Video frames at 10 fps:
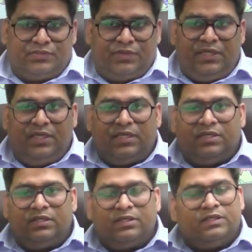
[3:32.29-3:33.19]
So
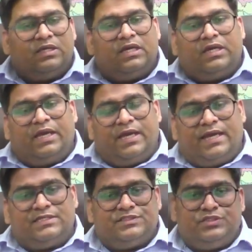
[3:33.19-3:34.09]
here,
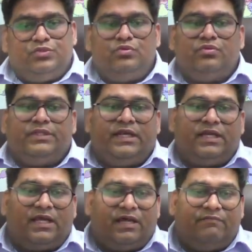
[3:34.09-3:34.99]
as you know, that
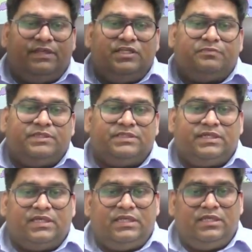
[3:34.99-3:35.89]
Aravali is
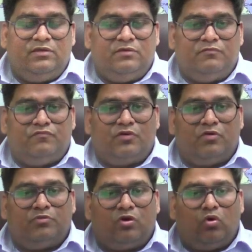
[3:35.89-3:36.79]
basically one
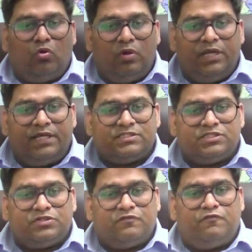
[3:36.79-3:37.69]
of the
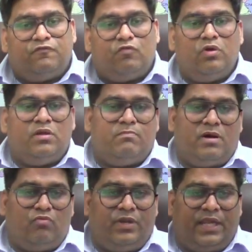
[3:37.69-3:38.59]
oldest fold
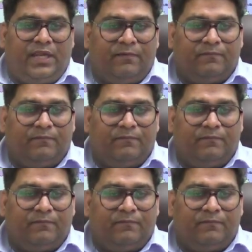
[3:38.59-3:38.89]
mountain.